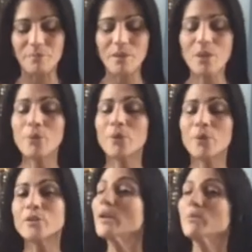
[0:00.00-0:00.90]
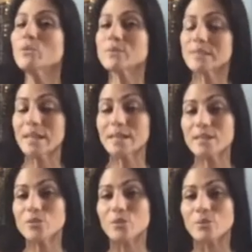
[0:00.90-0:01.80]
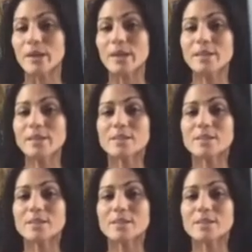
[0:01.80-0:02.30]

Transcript: We're going to try to move slightly to the right,